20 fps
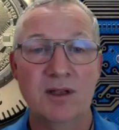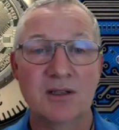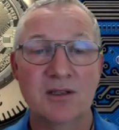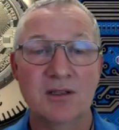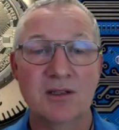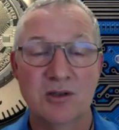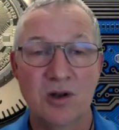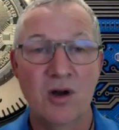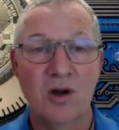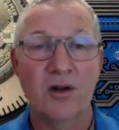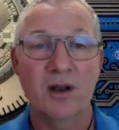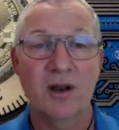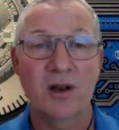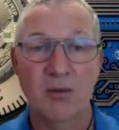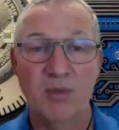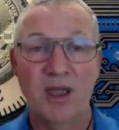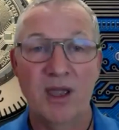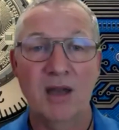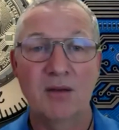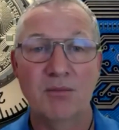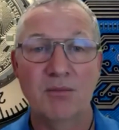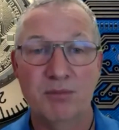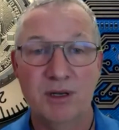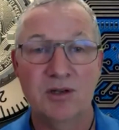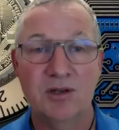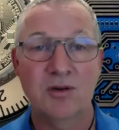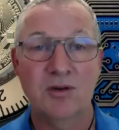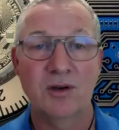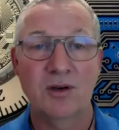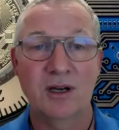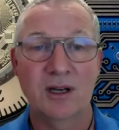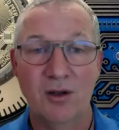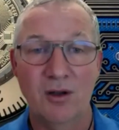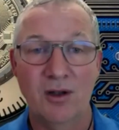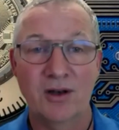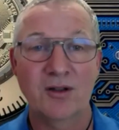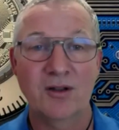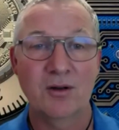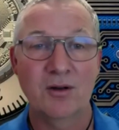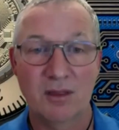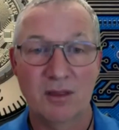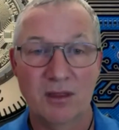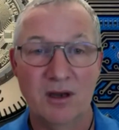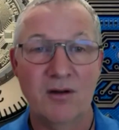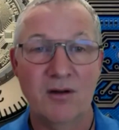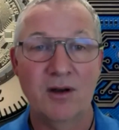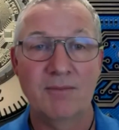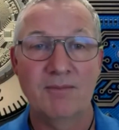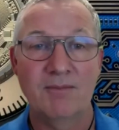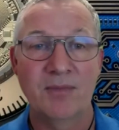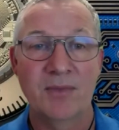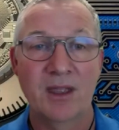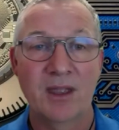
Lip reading: It's not about Bitcoin, Litecoin, Ethereum.